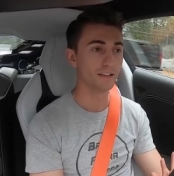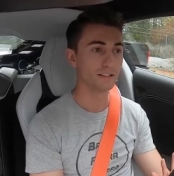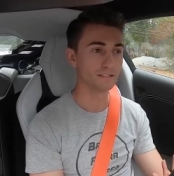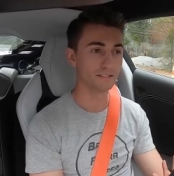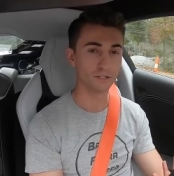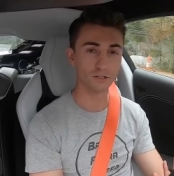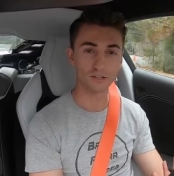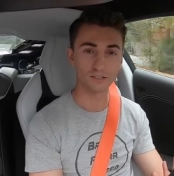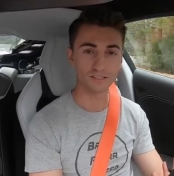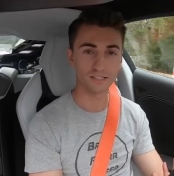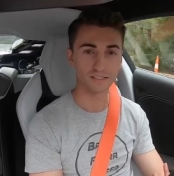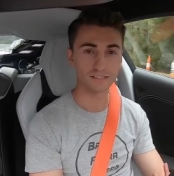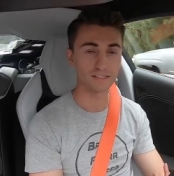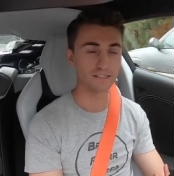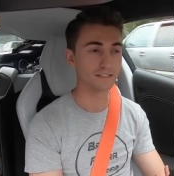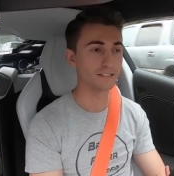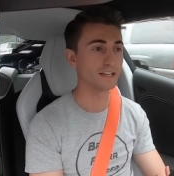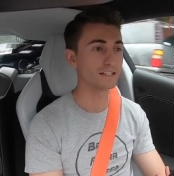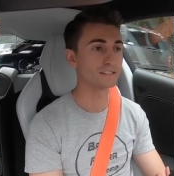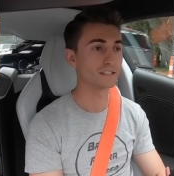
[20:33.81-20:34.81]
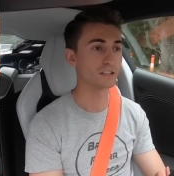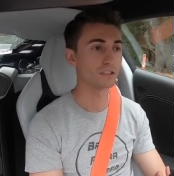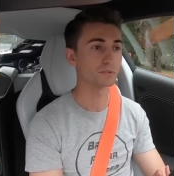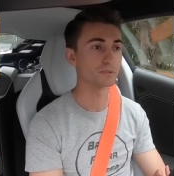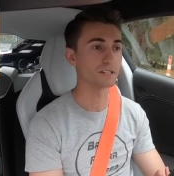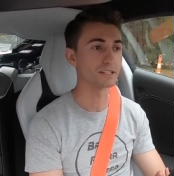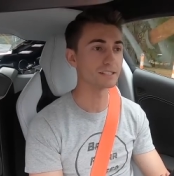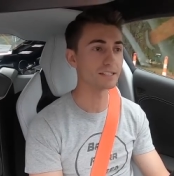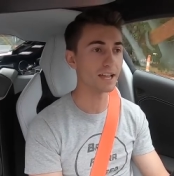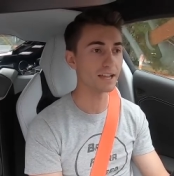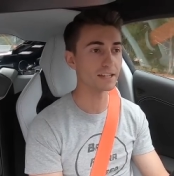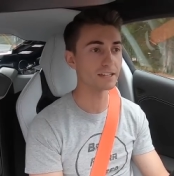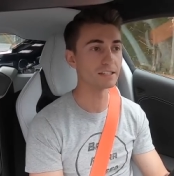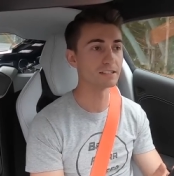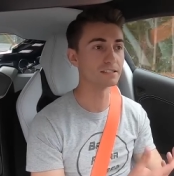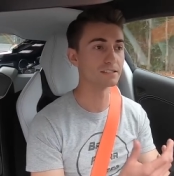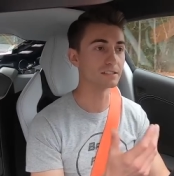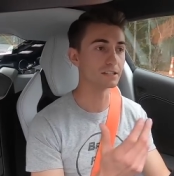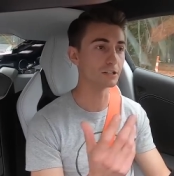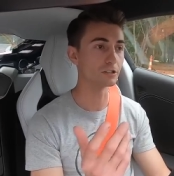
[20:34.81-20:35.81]
Zero to 60 is less than three
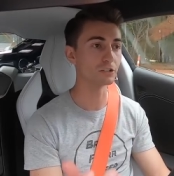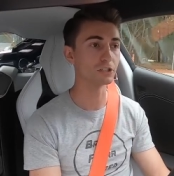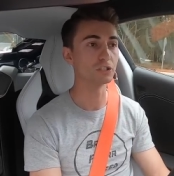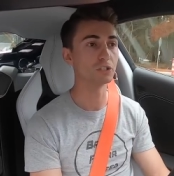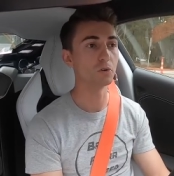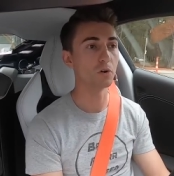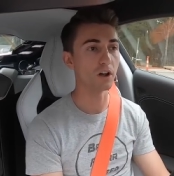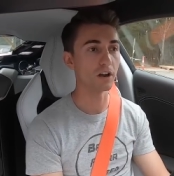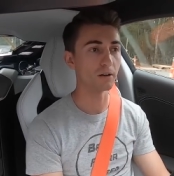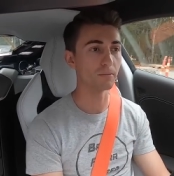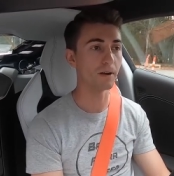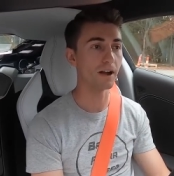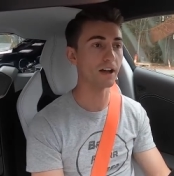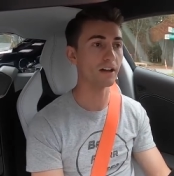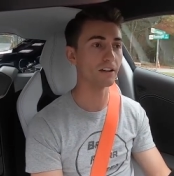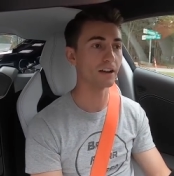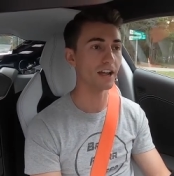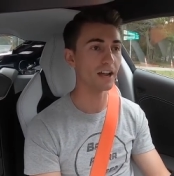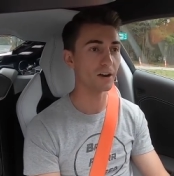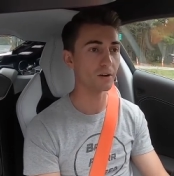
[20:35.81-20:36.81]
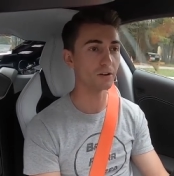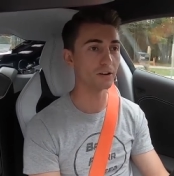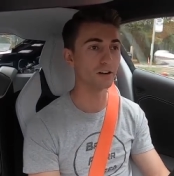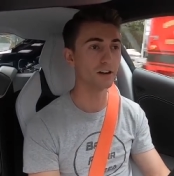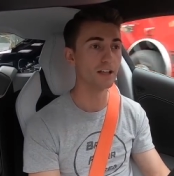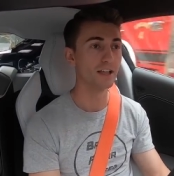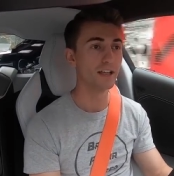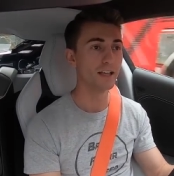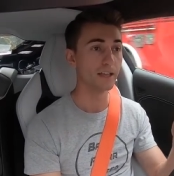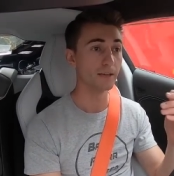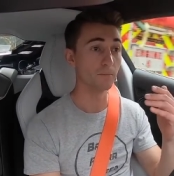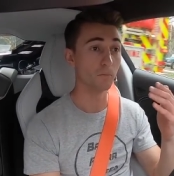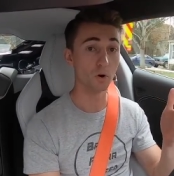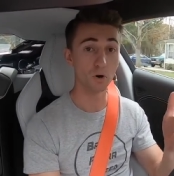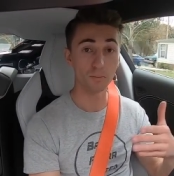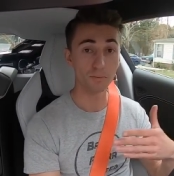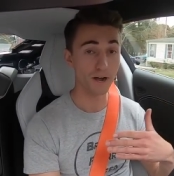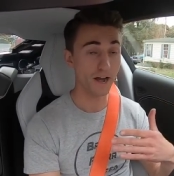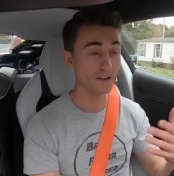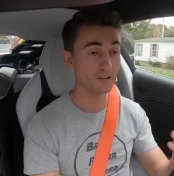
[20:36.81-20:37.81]
seconds, nearly 200 mile an hour,
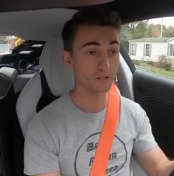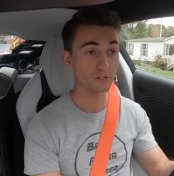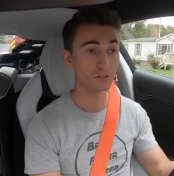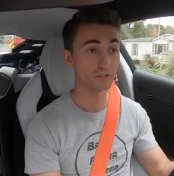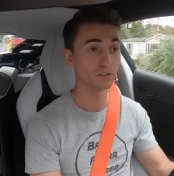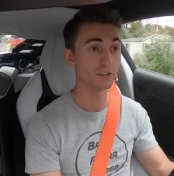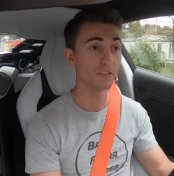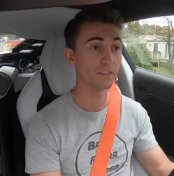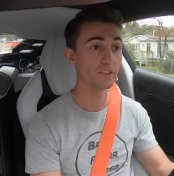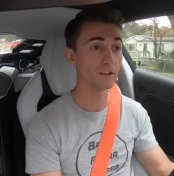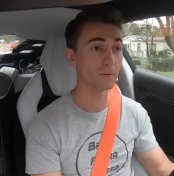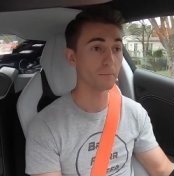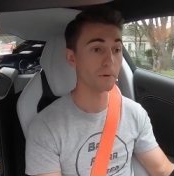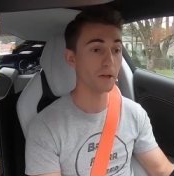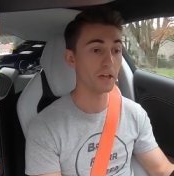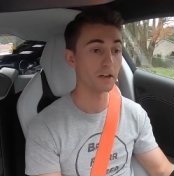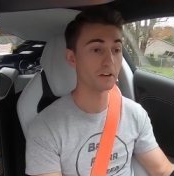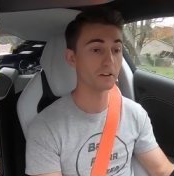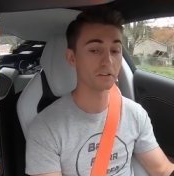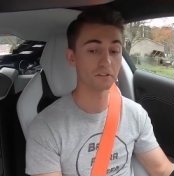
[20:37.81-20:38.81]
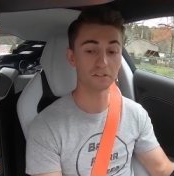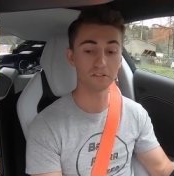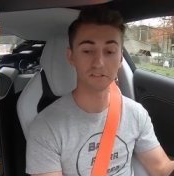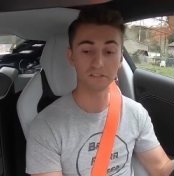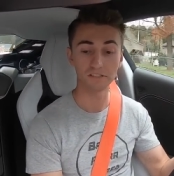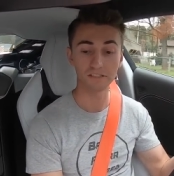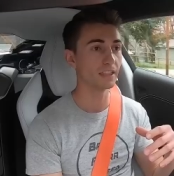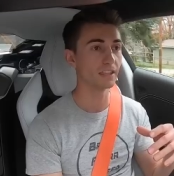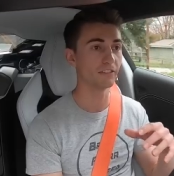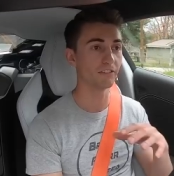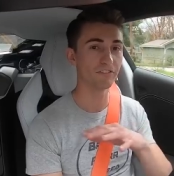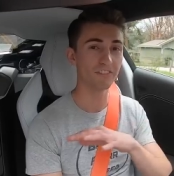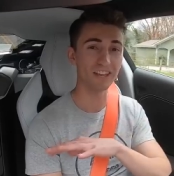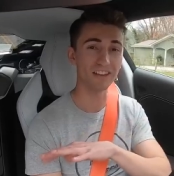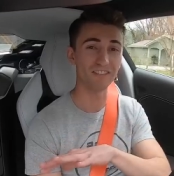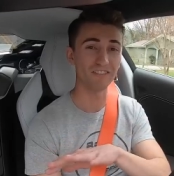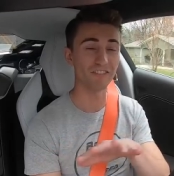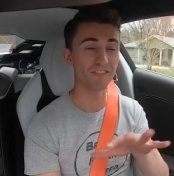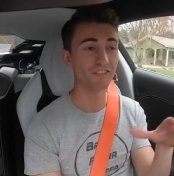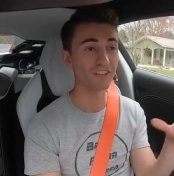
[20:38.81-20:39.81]
more practical than the competitors. The fit
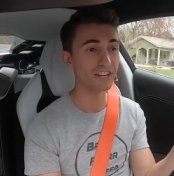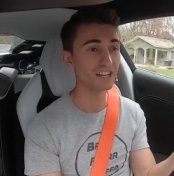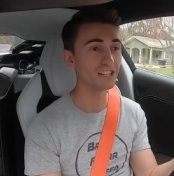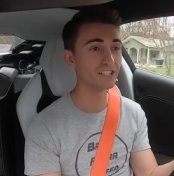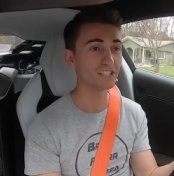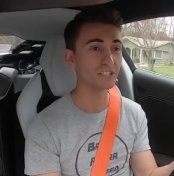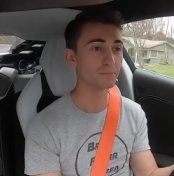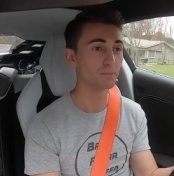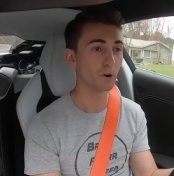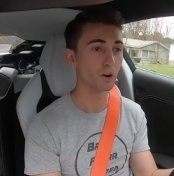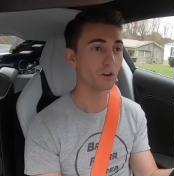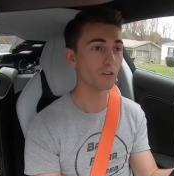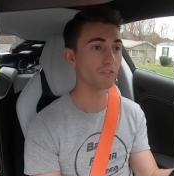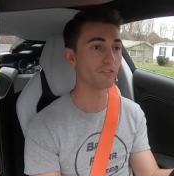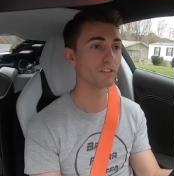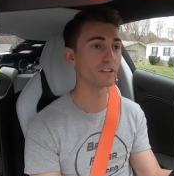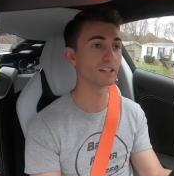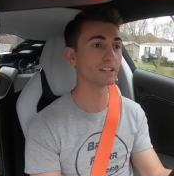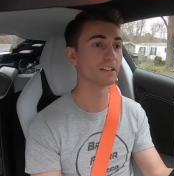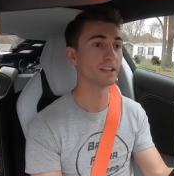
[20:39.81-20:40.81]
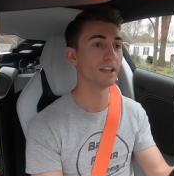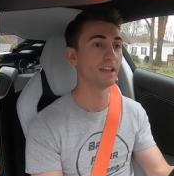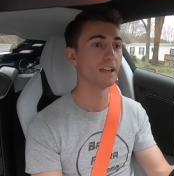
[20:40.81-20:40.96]
and finish is perfect.